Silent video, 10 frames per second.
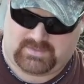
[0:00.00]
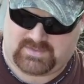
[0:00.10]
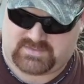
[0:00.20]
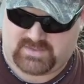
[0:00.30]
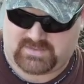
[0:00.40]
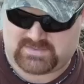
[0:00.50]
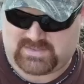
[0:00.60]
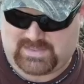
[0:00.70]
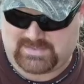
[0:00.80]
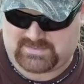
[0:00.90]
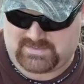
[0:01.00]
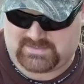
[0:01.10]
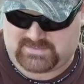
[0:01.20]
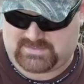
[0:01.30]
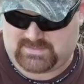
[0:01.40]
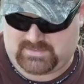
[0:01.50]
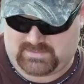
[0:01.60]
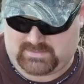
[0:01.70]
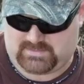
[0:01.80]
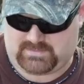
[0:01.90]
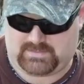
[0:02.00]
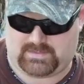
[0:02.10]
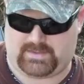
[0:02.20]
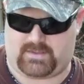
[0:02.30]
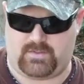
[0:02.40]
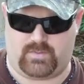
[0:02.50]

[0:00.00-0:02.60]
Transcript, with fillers: This thing slices like